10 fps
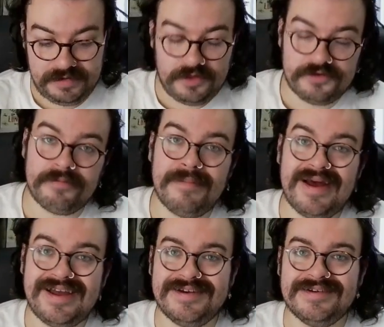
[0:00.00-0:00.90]
Now, there's a
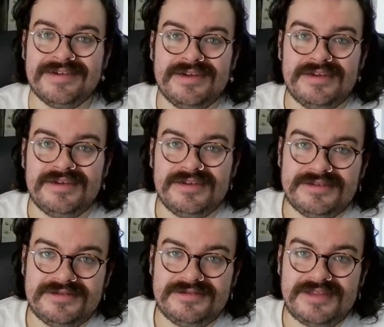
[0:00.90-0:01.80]
man,
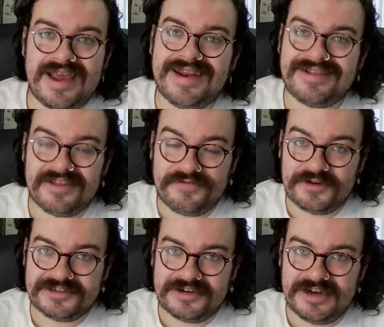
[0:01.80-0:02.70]
technically the
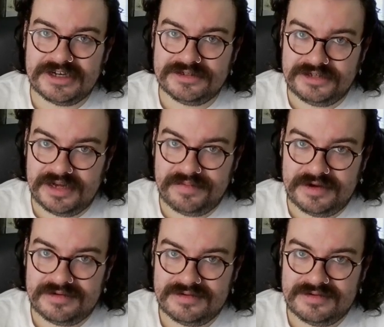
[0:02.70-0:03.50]
first international champion.